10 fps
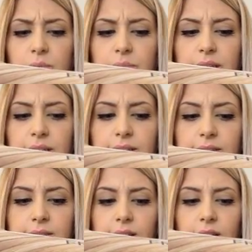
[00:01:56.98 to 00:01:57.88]

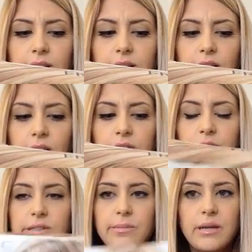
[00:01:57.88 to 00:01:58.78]
because I don't
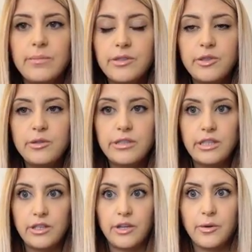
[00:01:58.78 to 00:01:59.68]
know, sometimes you use it
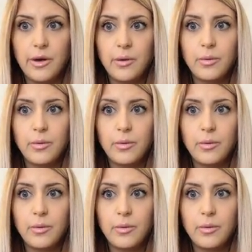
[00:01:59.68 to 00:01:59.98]
and like your hair will